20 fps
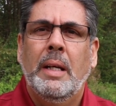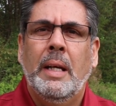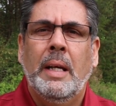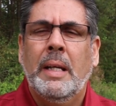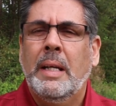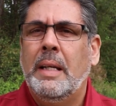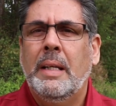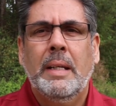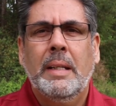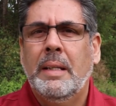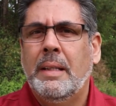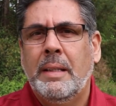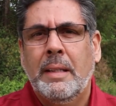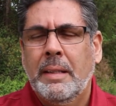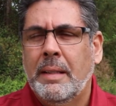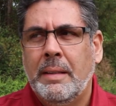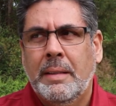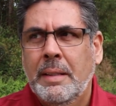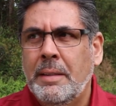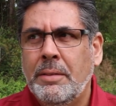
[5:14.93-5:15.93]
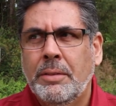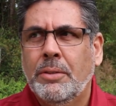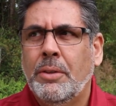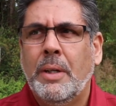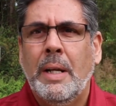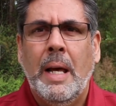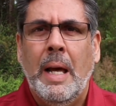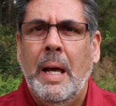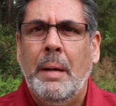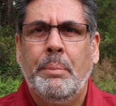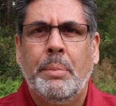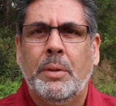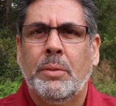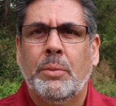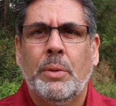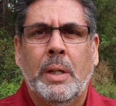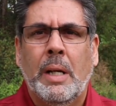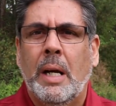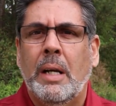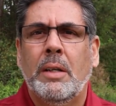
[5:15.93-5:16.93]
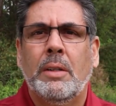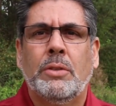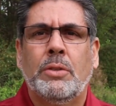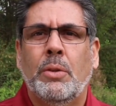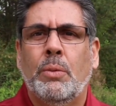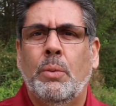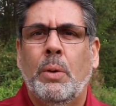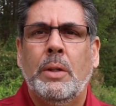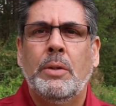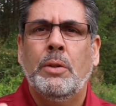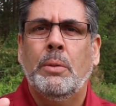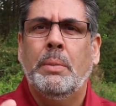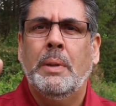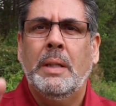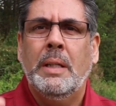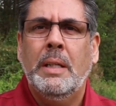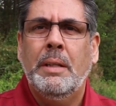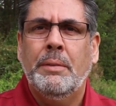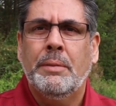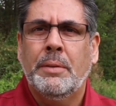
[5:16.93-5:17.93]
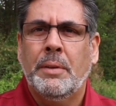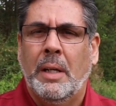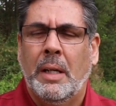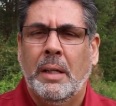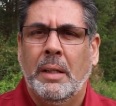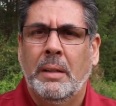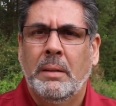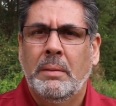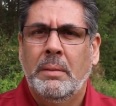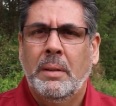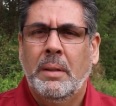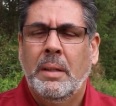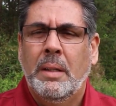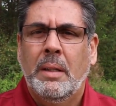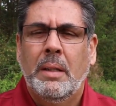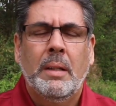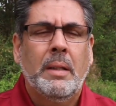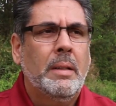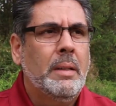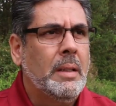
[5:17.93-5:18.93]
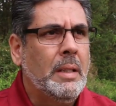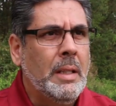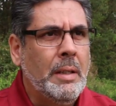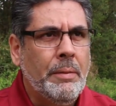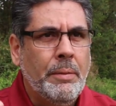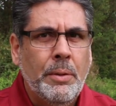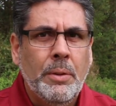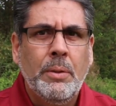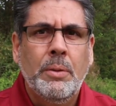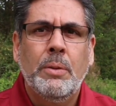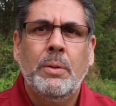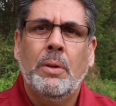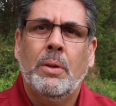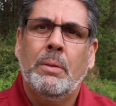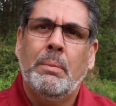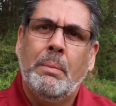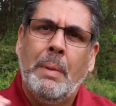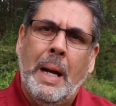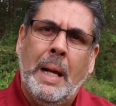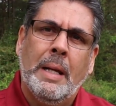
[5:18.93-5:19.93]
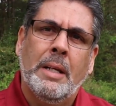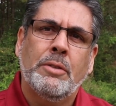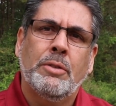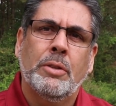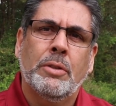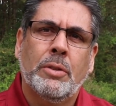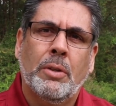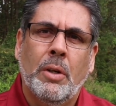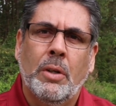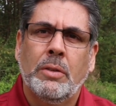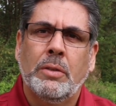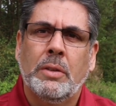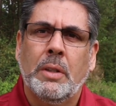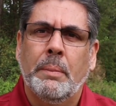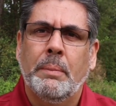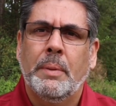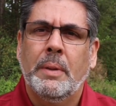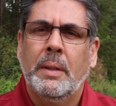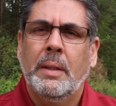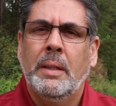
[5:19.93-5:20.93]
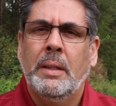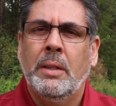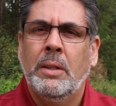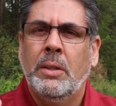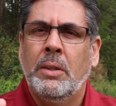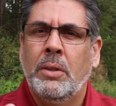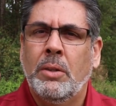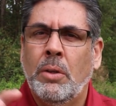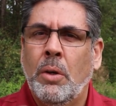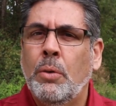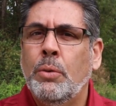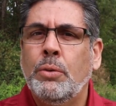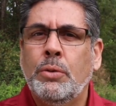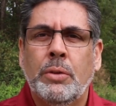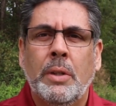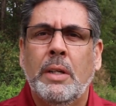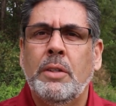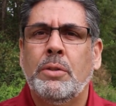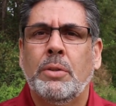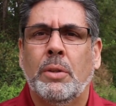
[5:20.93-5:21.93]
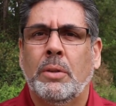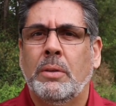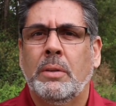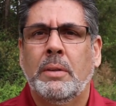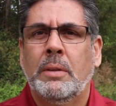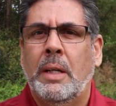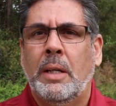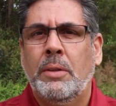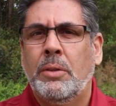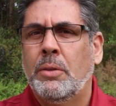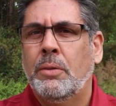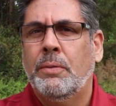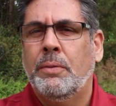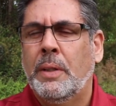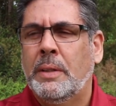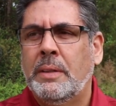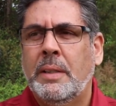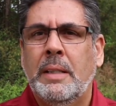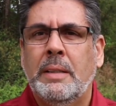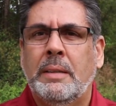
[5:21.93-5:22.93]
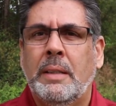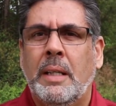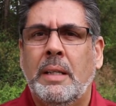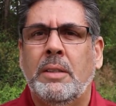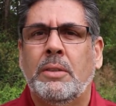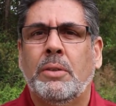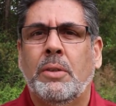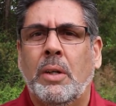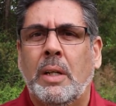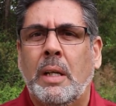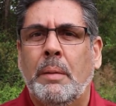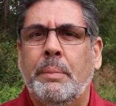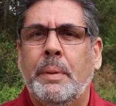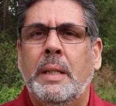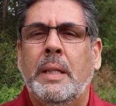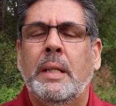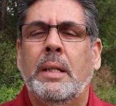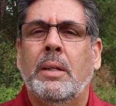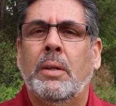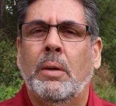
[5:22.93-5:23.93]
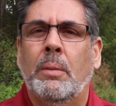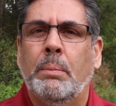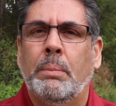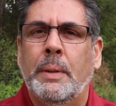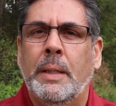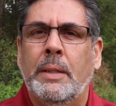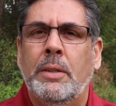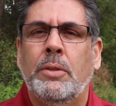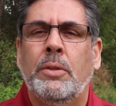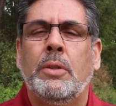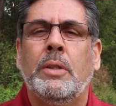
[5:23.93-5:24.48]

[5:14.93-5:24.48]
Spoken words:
And this is going to happen regardless of what your beliefs are. if you don't manage this concept, no session that you facilitate is going to be complete.